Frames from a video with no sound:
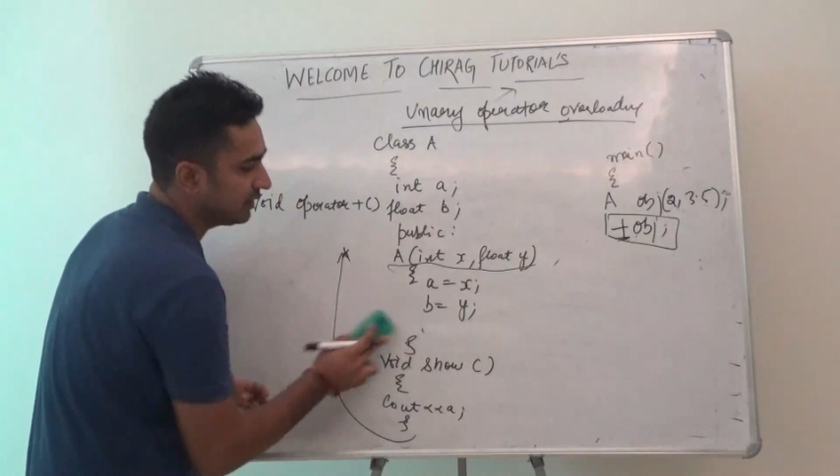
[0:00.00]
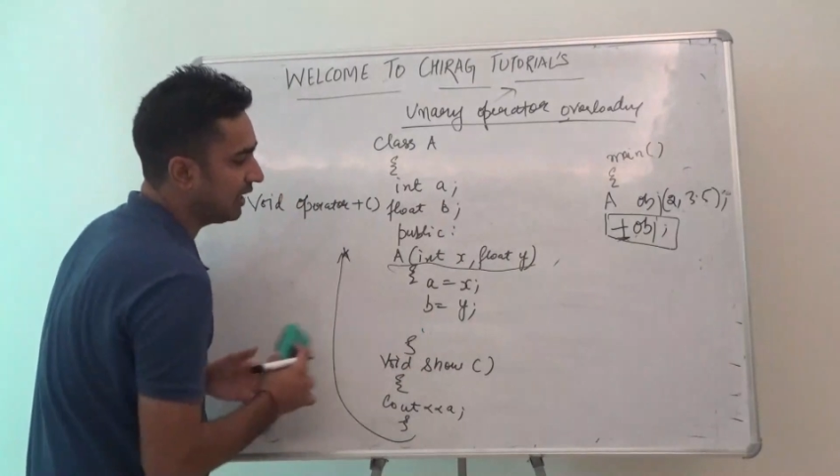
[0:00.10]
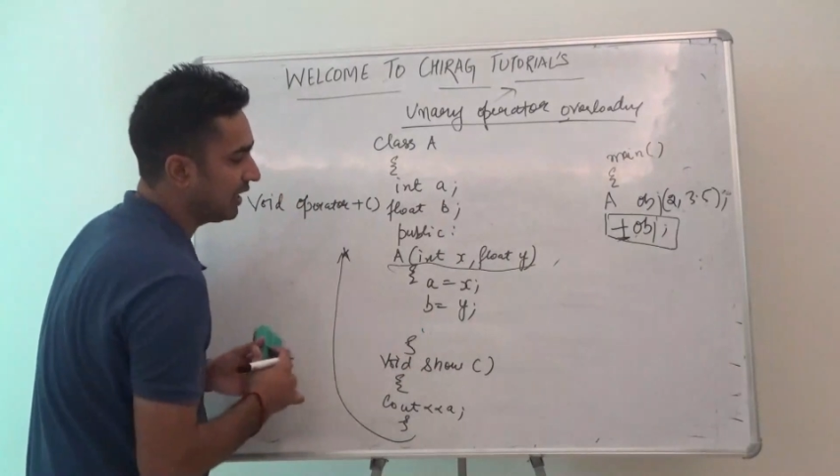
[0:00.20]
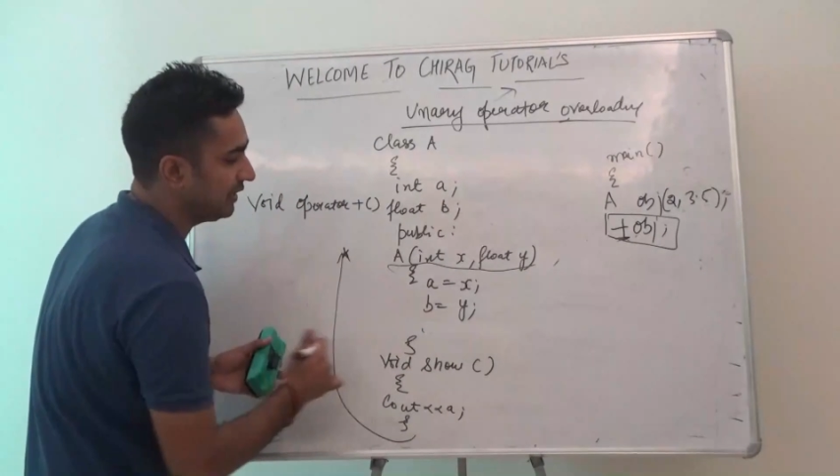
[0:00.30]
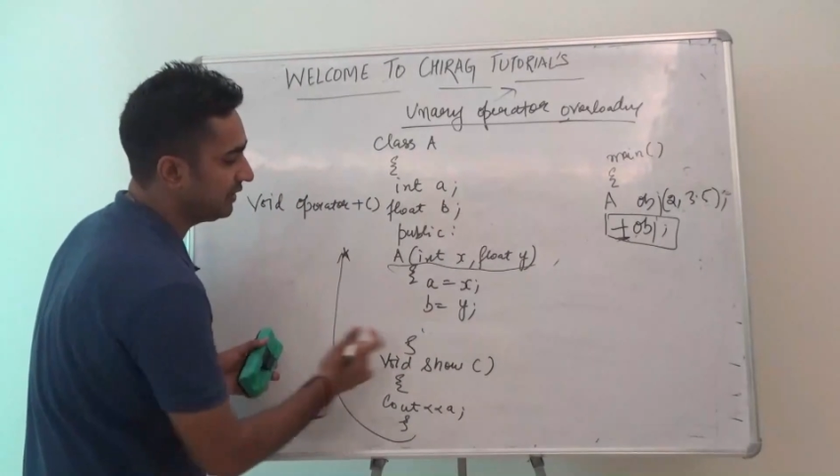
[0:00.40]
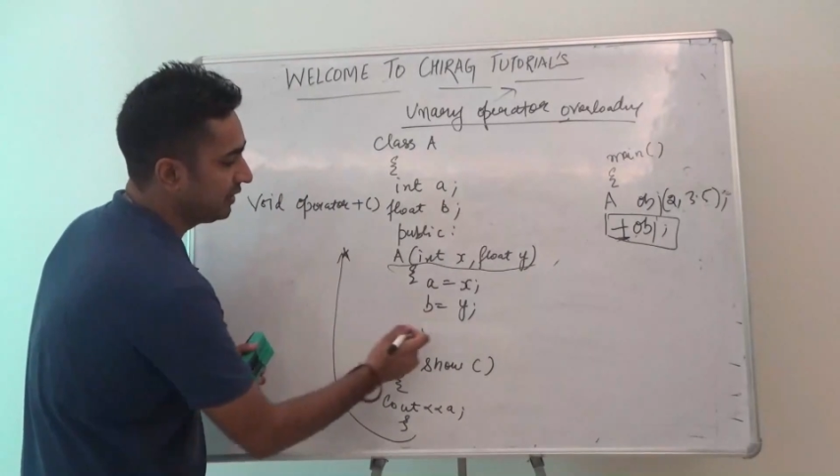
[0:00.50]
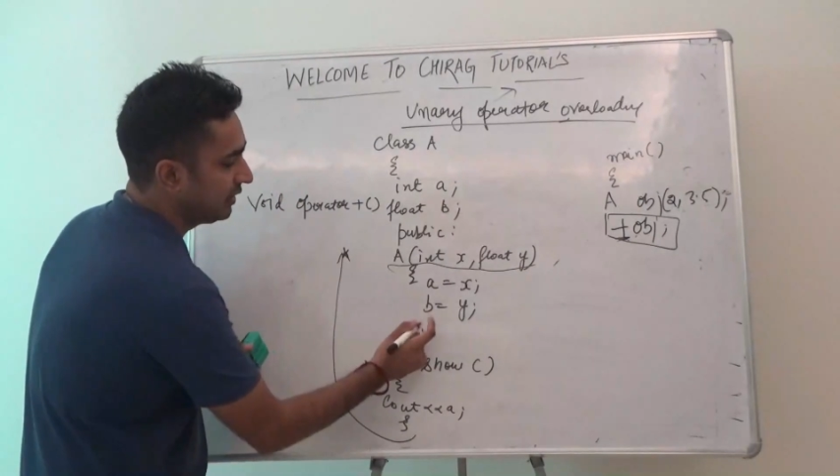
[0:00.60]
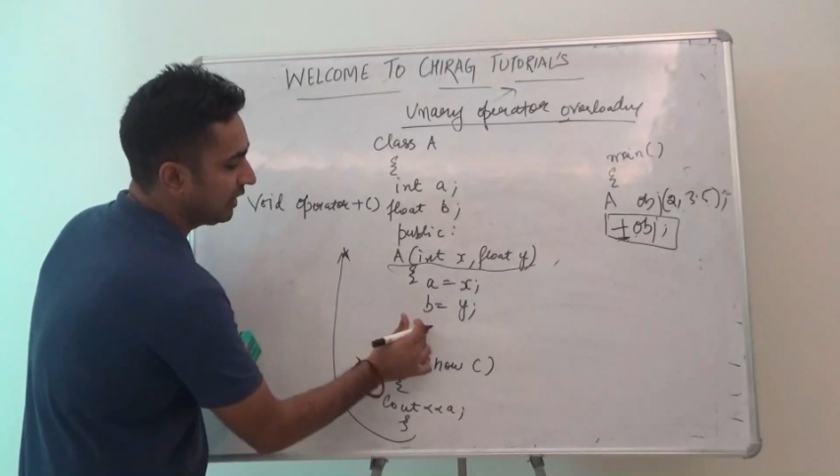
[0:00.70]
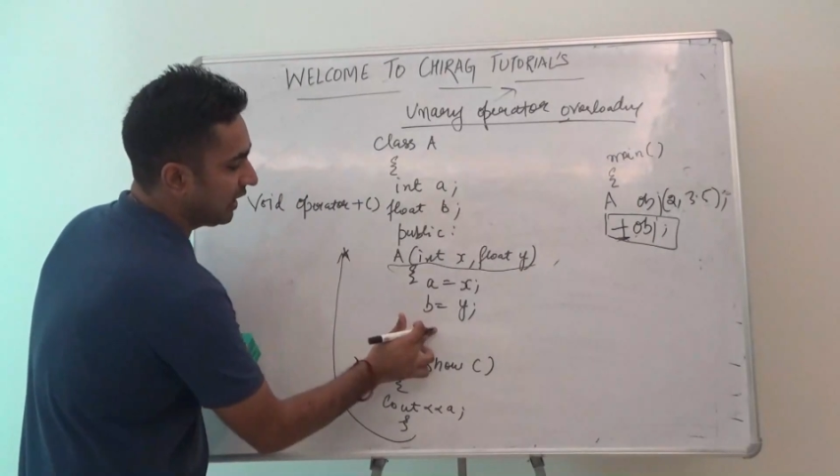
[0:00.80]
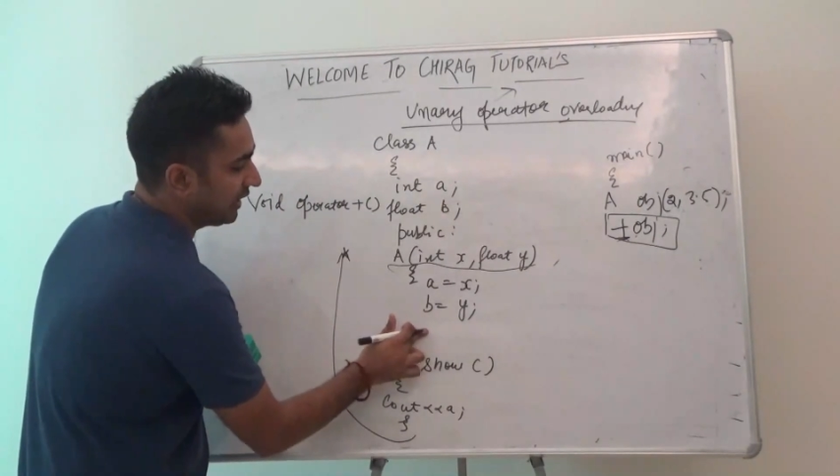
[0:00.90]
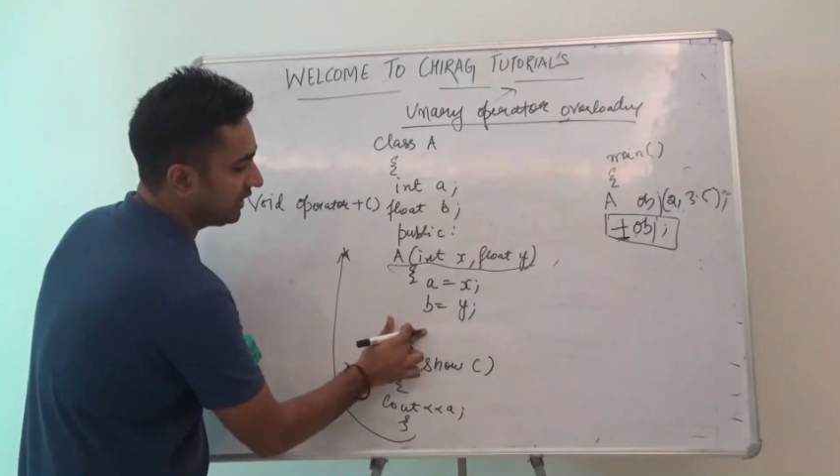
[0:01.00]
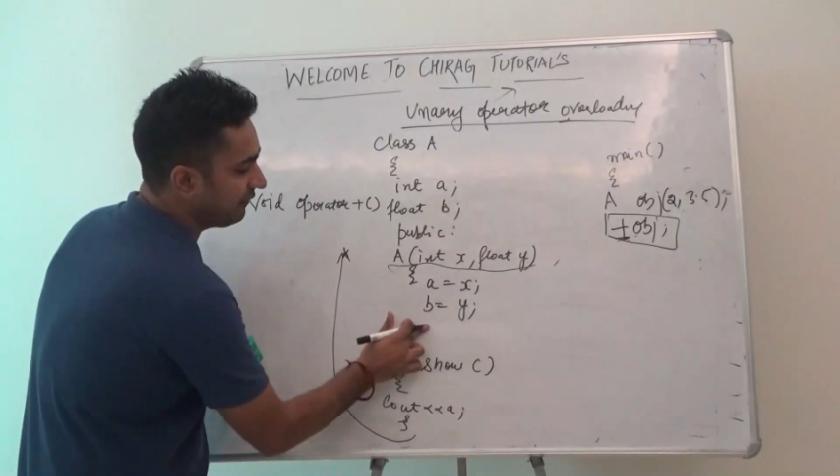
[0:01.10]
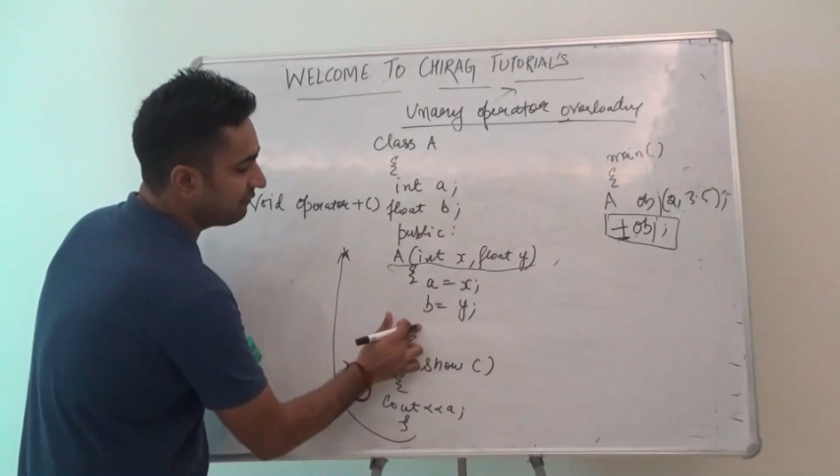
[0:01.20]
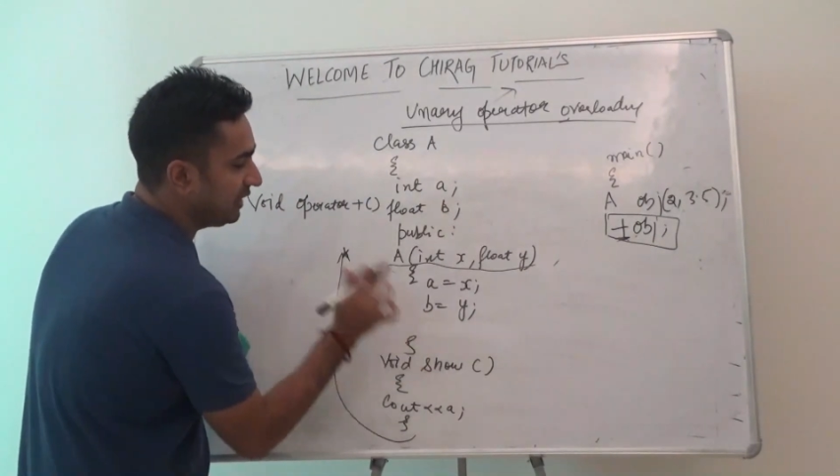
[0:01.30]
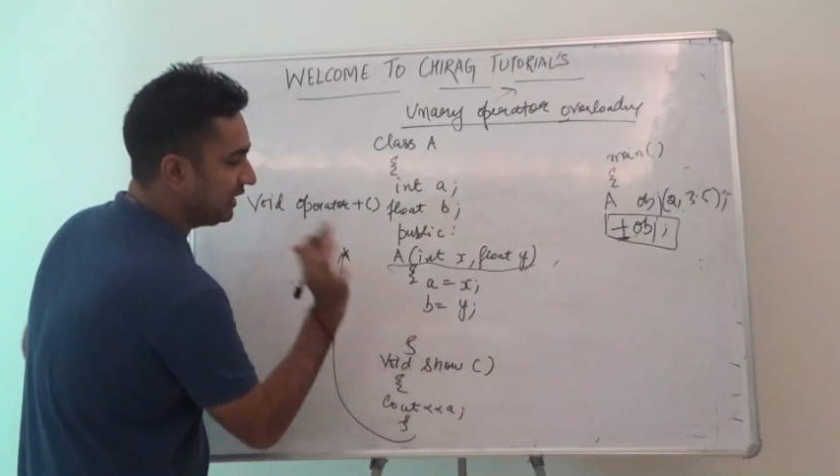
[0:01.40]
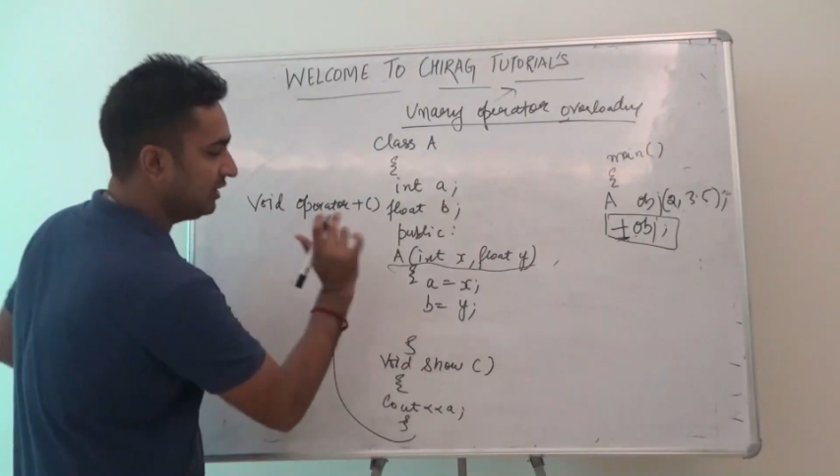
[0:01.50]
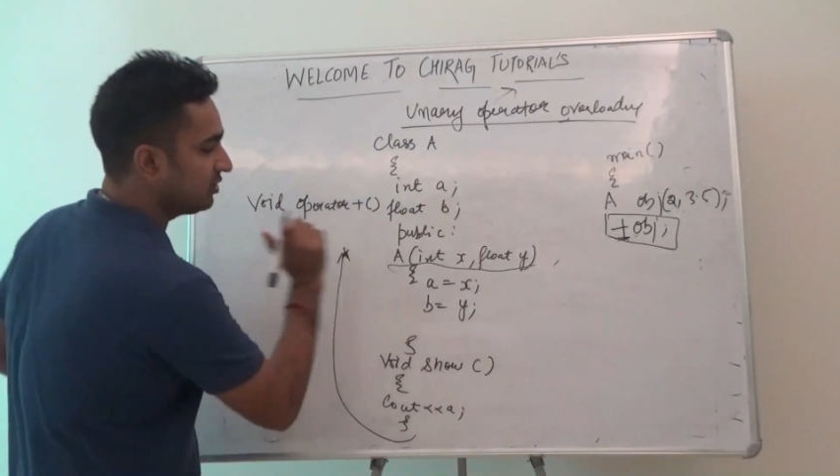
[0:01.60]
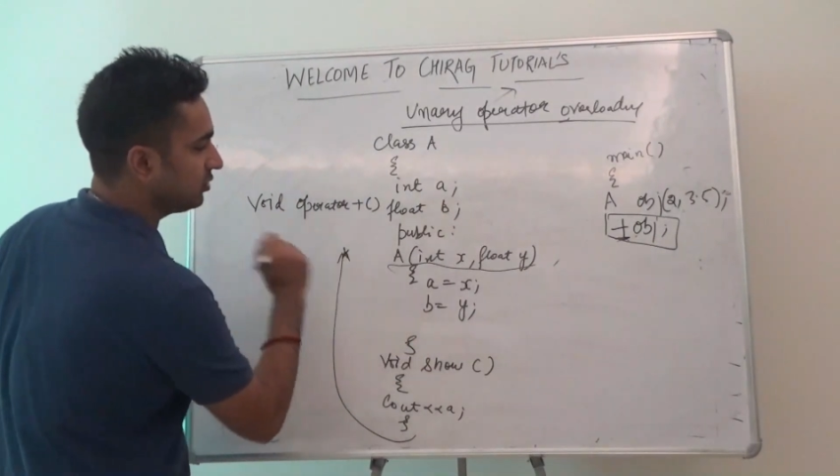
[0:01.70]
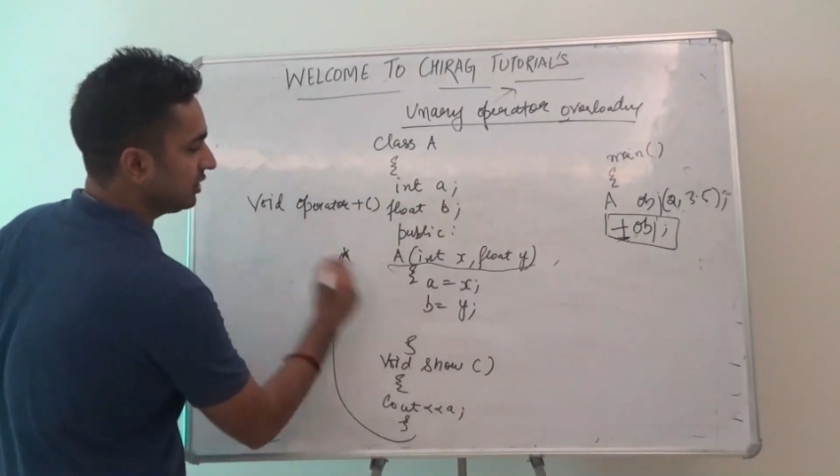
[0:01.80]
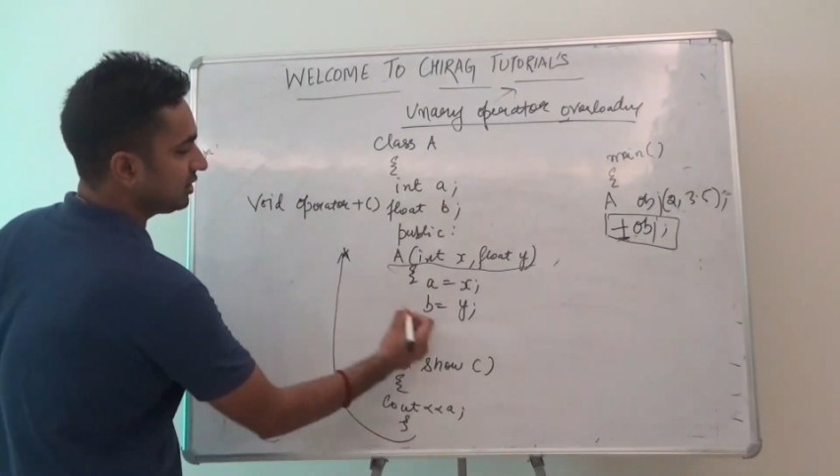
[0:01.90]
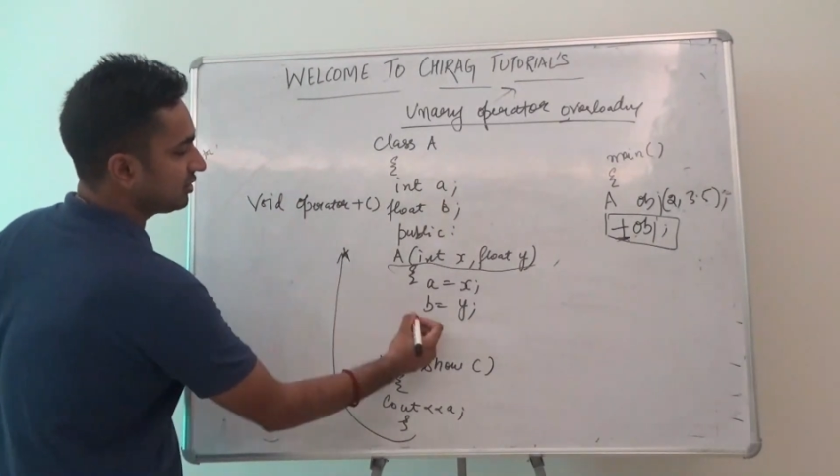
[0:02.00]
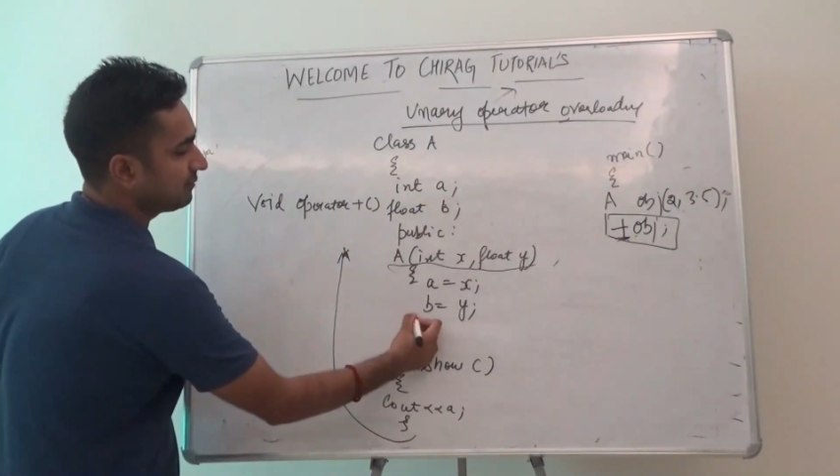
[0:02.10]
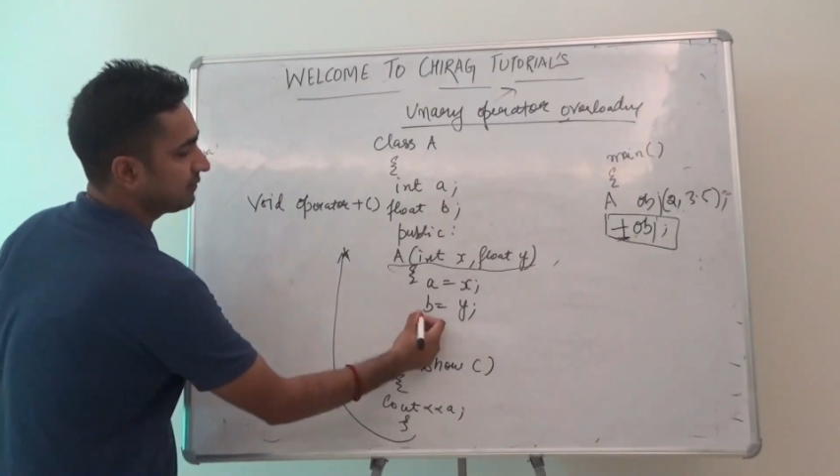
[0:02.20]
and I give meaning to it.